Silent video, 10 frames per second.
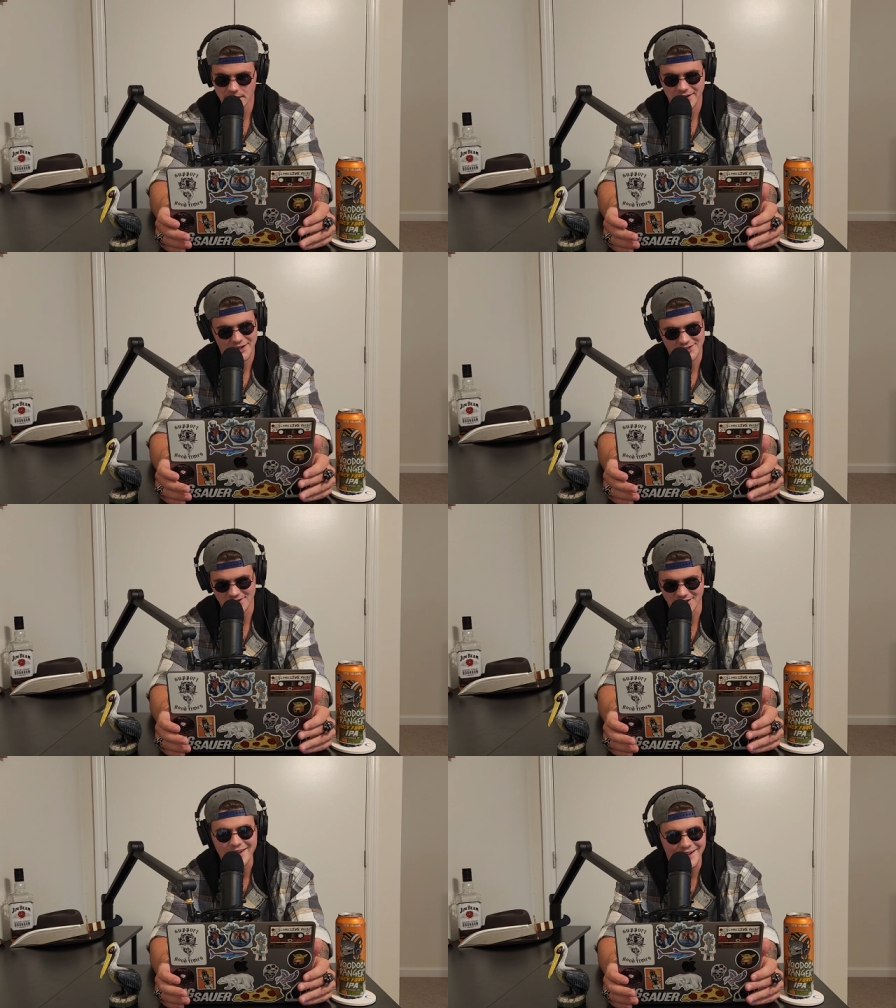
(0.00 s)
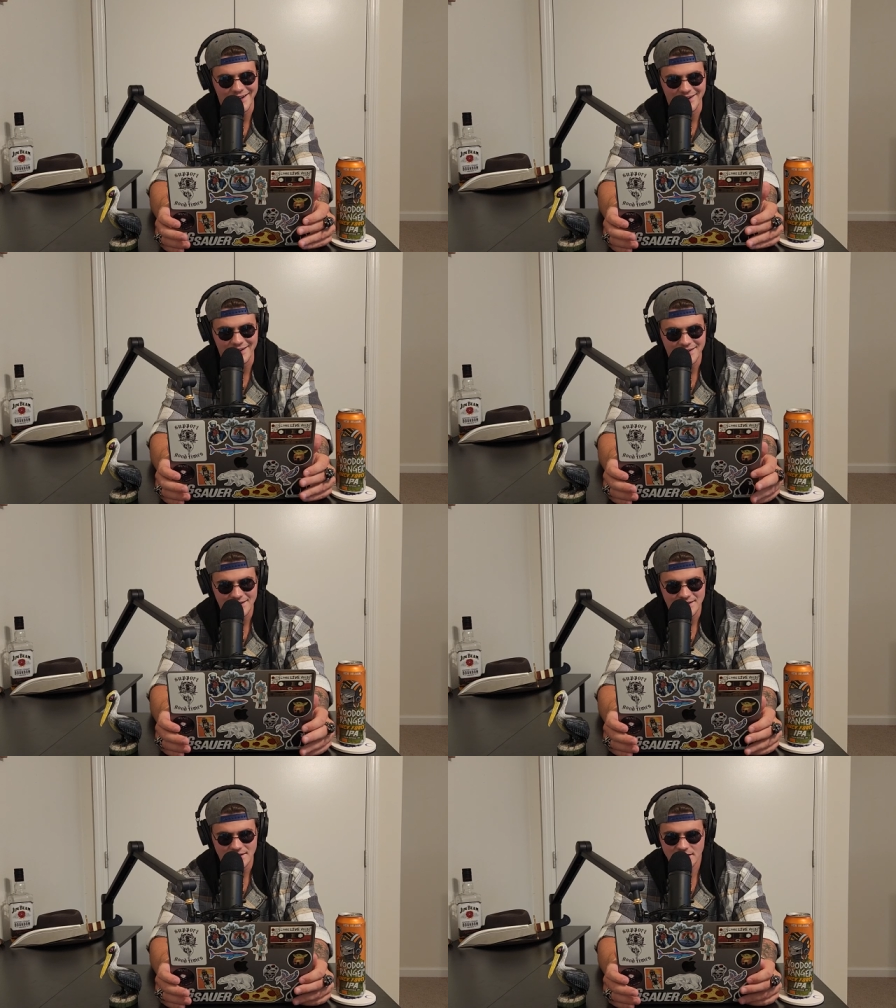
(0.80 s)
Because you look like her.
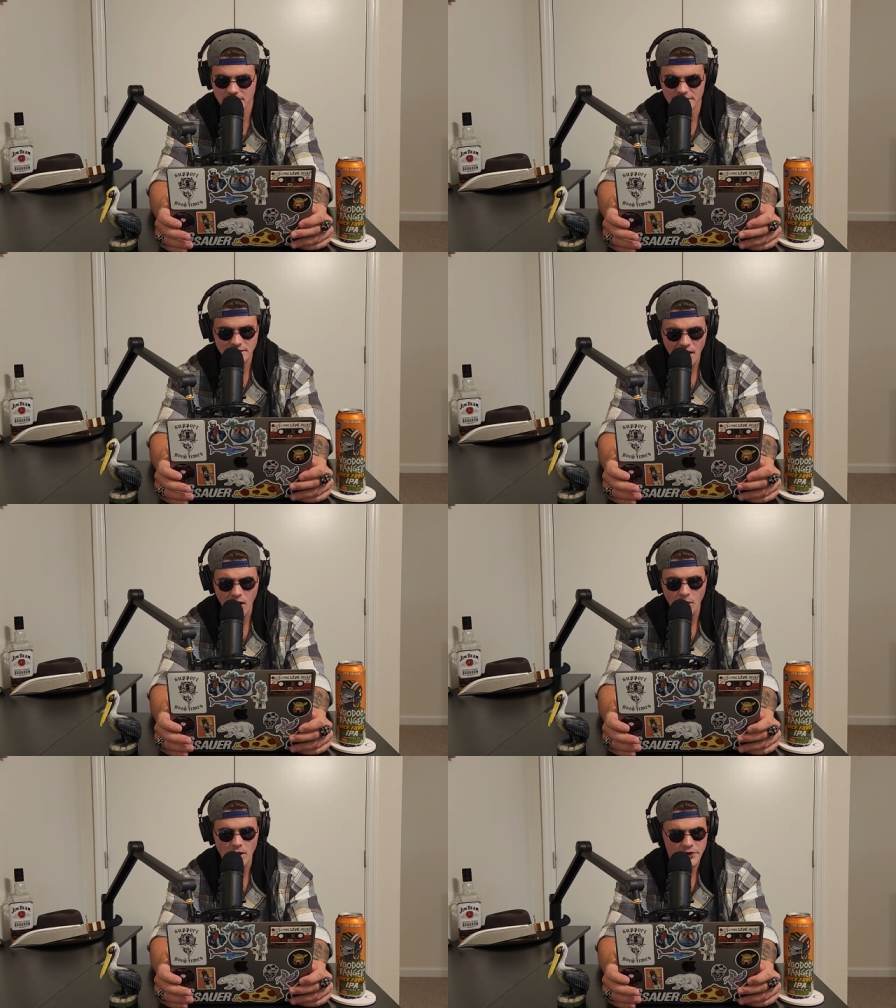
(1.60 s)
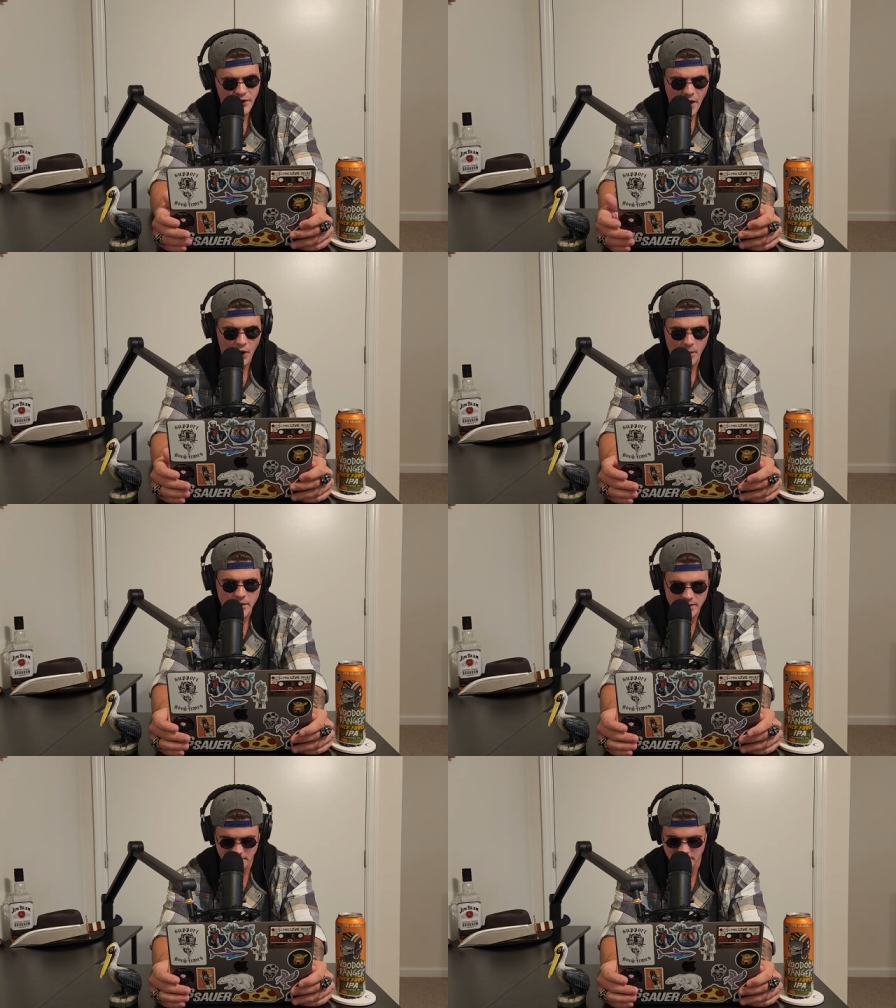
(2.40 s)
No,
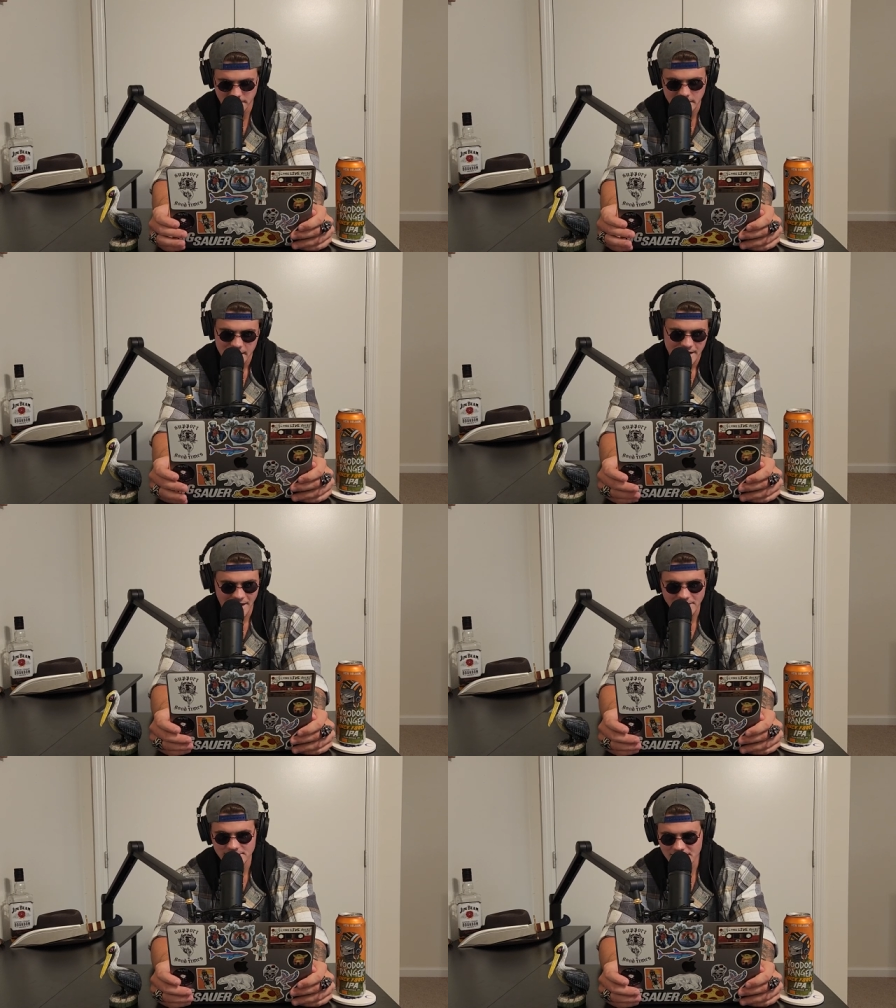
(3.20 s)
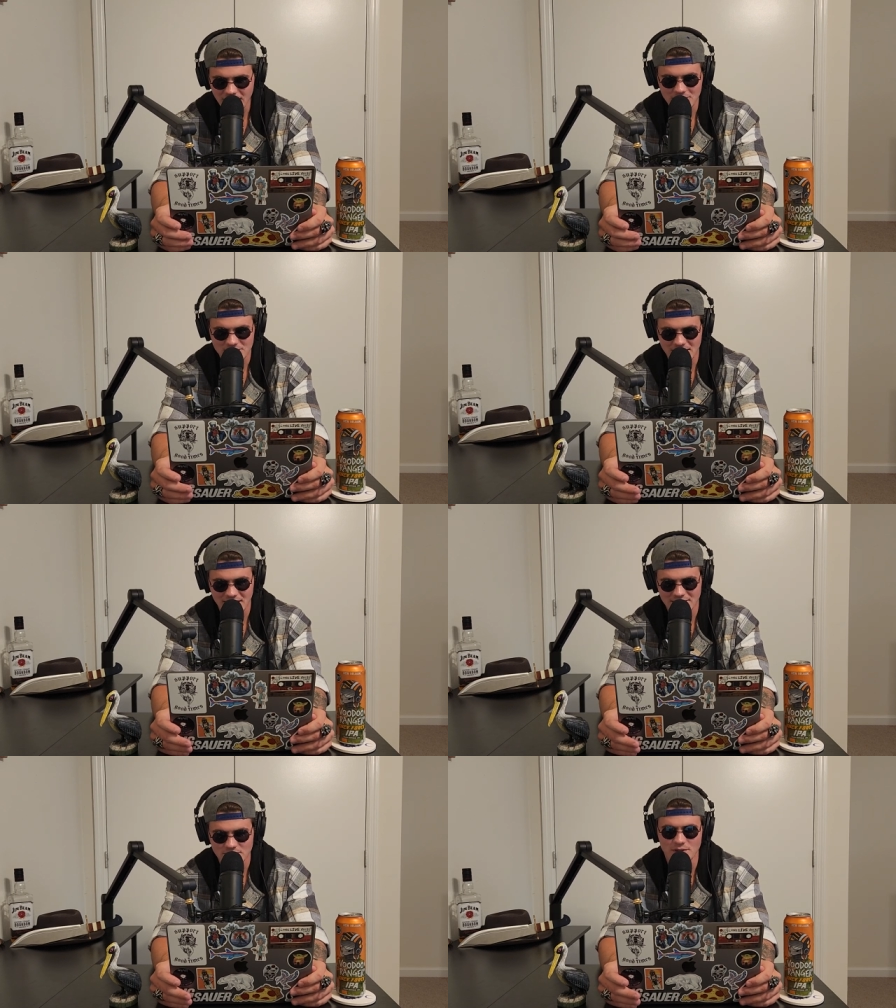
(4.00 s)
no, no. How dare you say
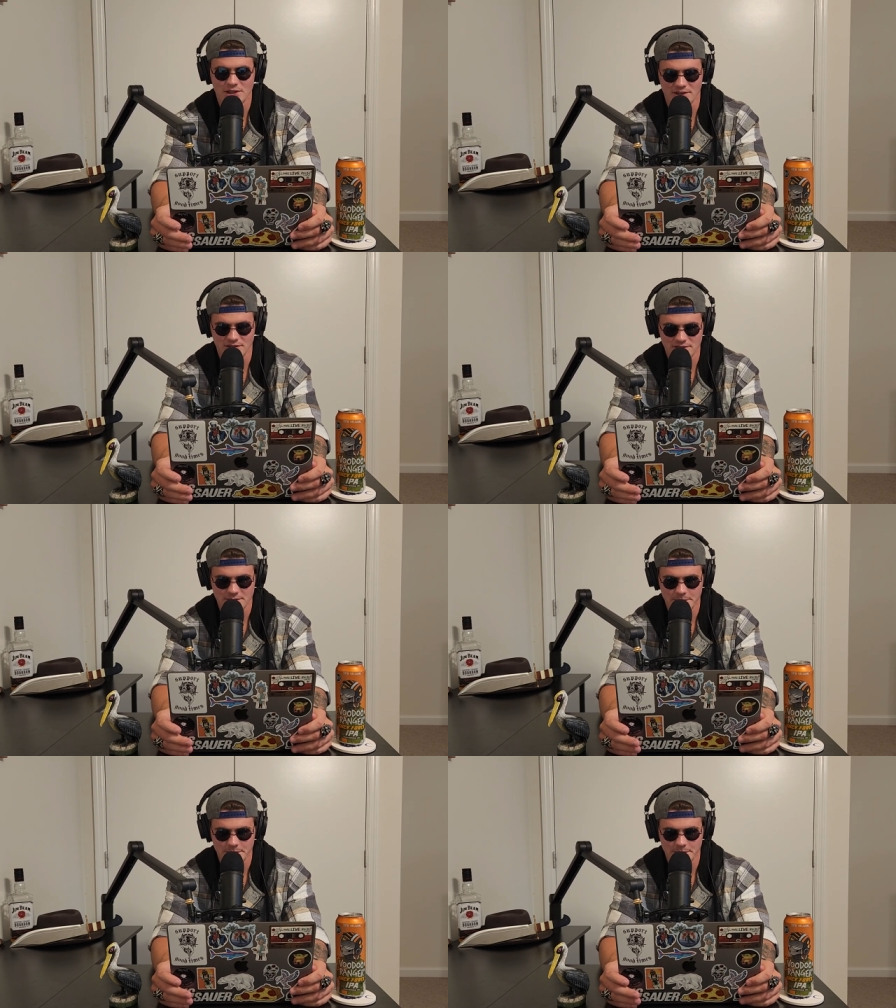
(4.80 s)
that to a girl?